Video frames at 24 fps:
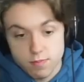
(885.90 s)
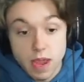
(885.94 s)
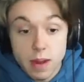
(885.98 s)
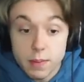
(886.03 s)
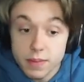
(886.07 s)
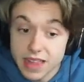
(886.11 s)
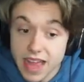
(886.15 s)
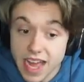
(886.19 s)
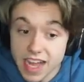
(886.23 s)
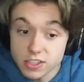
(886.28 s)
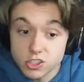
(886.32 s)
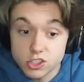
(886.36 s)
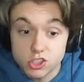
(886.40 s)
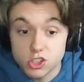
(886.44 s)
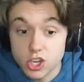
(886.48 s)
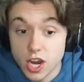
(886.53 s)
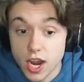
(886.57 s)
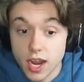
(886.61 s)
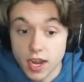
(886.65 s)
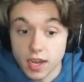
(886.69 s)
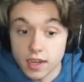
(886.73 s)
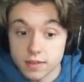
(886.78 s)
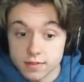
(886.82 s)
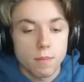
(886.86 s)
Maybe that's
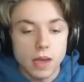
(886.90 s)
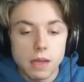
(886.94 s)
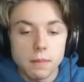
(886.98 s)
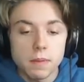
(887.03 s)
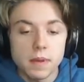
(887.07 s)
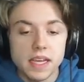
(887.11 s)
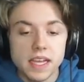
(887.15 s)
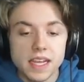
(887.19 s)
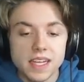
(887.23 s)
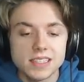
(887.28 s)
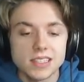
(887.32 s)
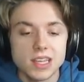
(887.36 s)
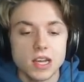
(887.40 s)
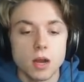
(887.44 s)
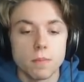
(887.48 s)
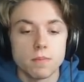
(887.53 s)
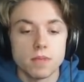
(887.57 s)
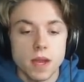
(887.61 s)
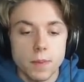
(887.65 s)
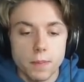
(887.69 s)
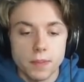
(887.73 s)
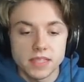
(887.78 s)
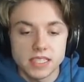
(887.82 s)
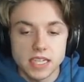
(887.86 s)
Jay. Maybe he's an
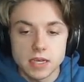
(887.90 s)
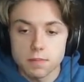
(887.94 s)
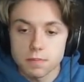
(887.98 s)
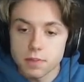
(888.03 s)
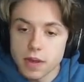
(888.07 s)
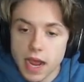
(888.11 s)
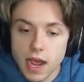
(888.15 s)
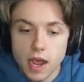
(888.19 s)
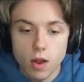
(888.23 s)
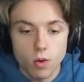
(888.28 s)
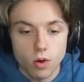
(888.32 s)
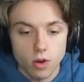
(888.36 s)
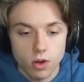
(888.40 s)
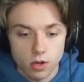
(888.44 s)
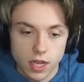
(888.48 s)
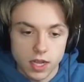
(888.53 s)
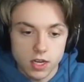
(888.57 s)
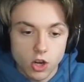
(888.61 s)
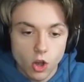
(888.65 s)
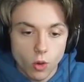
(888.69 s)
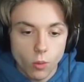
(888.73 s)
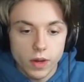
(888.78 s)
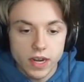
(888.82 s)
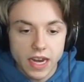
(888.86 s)
omnipotent power
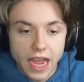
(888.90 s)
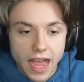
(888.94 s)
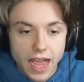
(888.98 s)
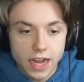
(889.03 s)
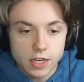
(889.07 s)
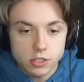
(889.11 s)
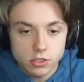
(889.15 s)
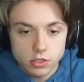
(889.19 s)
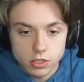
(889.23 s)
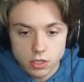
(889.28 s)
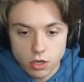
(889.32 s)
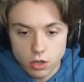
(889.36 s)
and nobody actually